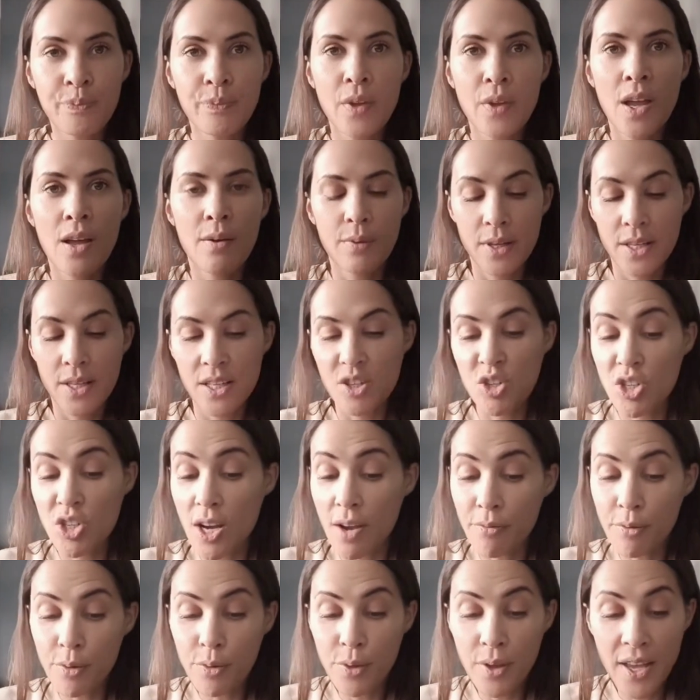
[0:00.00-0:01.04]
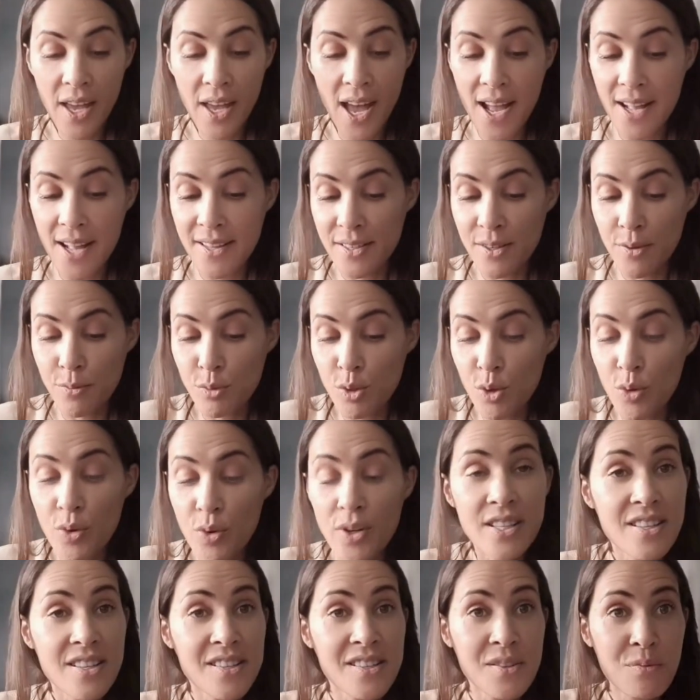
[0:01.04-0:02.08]
I'm going to shuffle the cards. So I'm doing
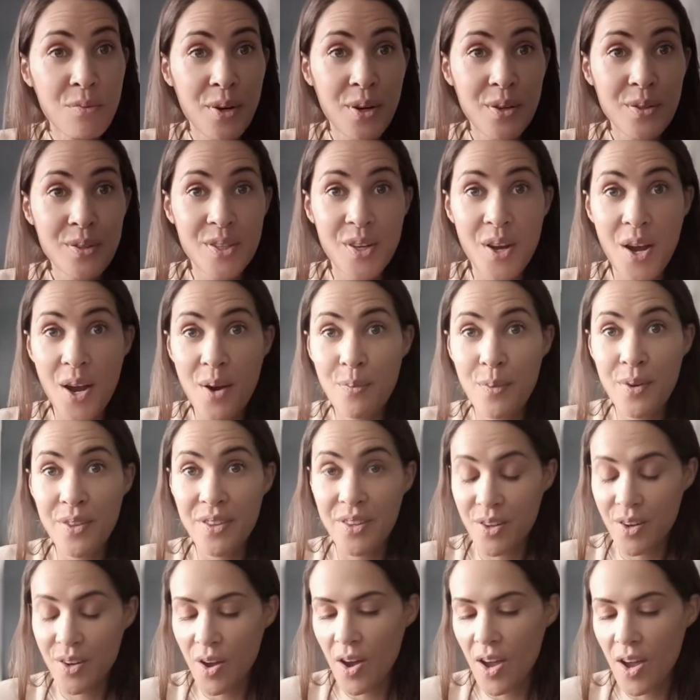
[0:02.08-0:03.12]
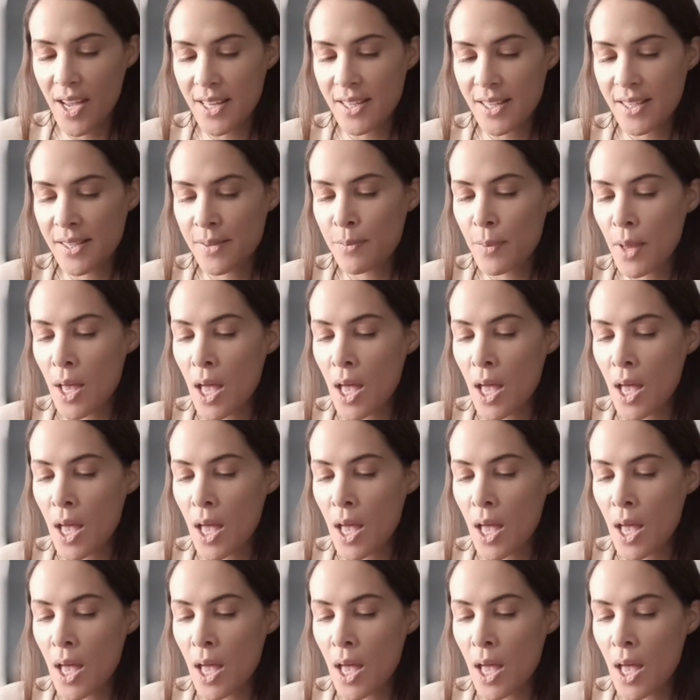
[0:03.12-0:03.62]
this in real time with you guys.